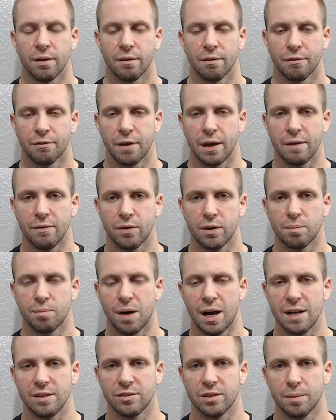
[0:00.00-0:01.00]
favorite
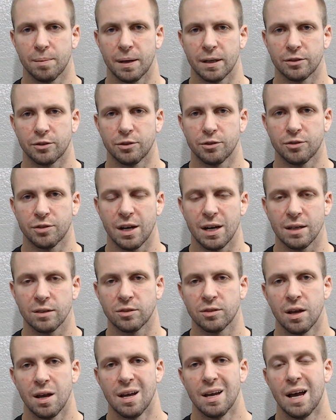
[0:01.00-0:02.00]
bicep
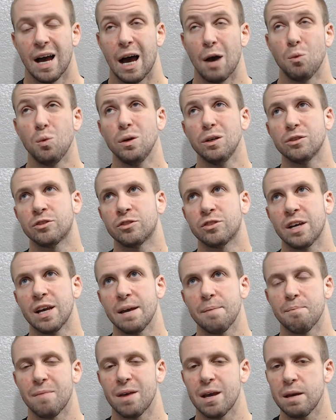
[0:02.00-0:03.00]
exercise. I will
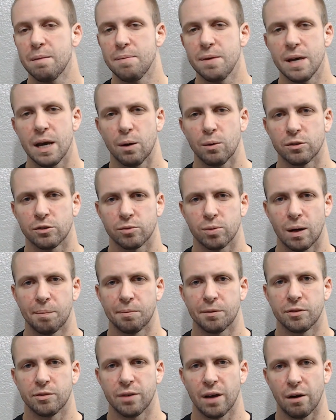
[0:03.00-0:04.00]
say maybe I would swap
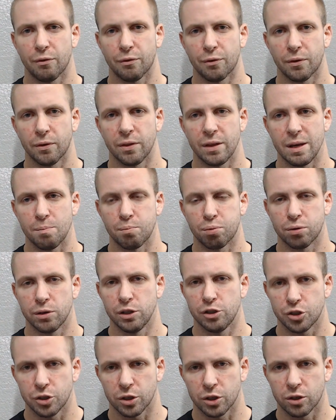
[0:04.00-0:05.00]
this out for the
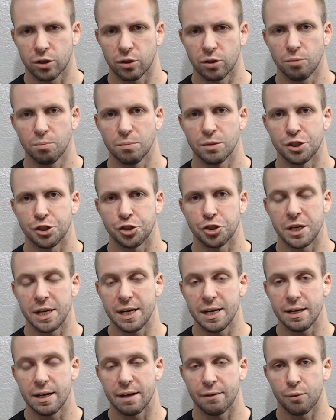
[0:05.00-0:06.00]
preacher curl
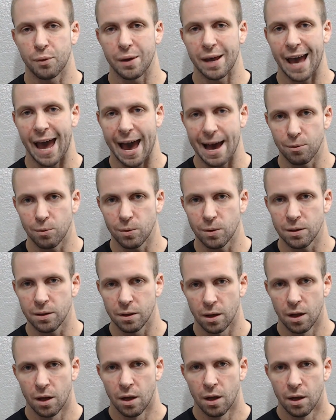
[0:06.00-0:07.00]
machine if we had one.
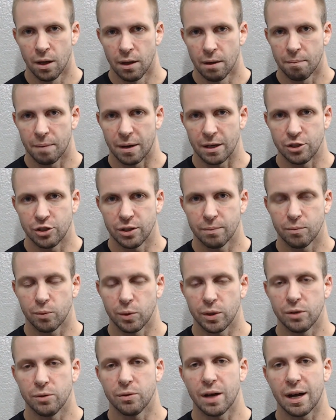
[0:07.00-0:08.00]
My gym,
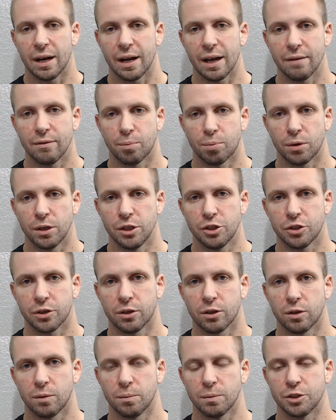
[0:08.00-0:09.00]
we do not have a preacher
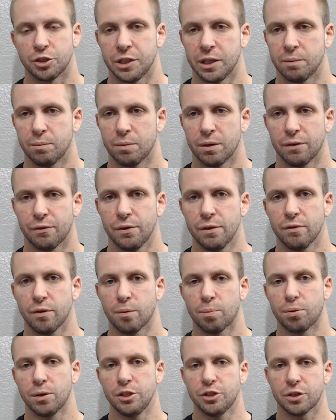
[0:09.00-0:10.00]
curl machine, but if you have
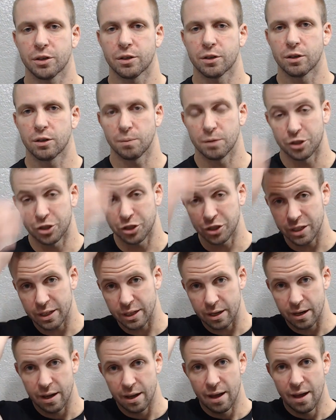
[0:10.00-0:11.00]
a preacher curl
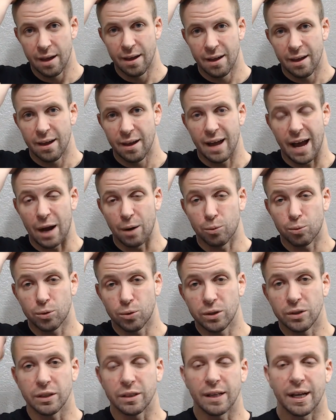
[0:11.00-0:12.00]
machine, I
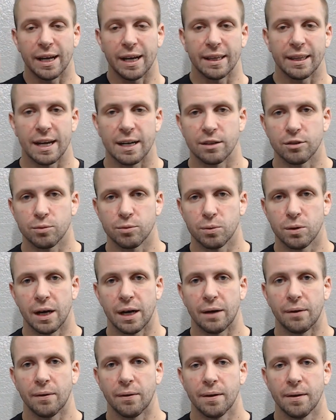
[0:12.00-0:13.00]
really like that as
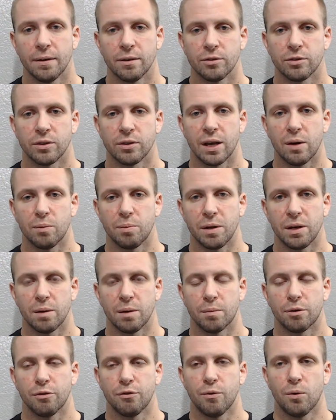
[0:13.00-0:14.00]
well. So that would be
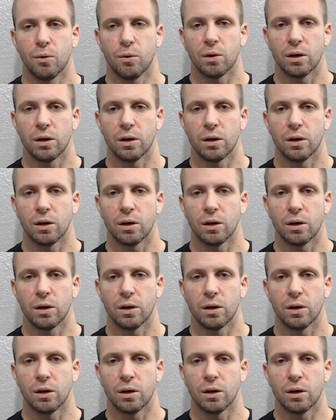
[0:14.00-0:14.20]
number 4.